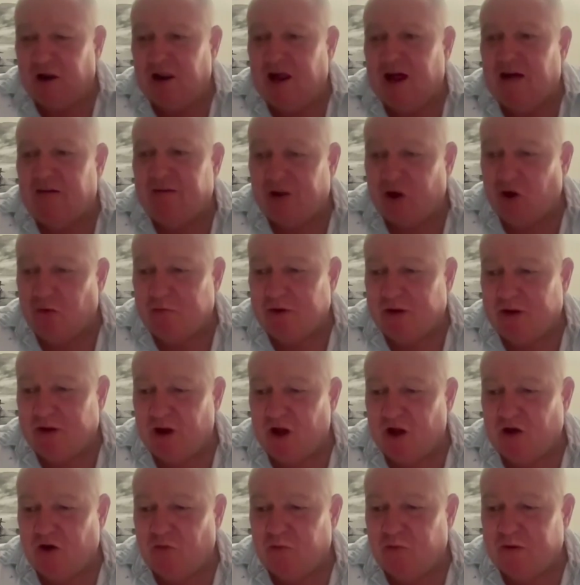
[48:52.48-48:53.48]
love helping
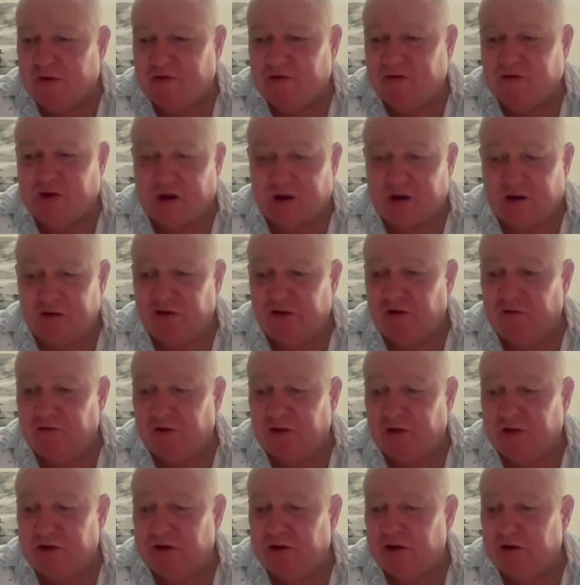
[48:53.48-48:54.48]
local business owners. I
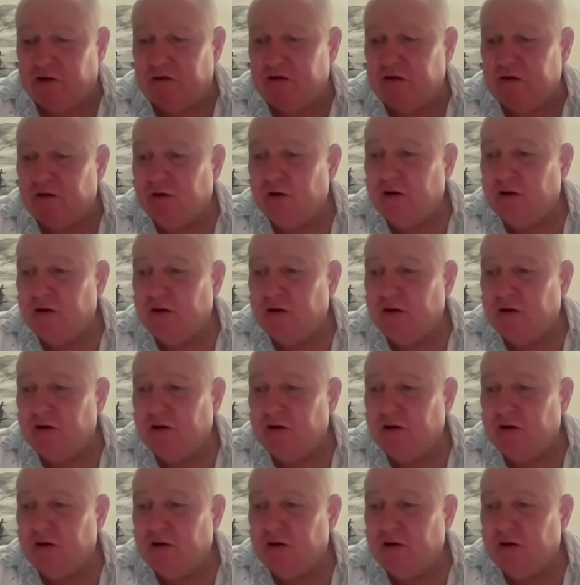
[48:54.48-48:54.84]
really do.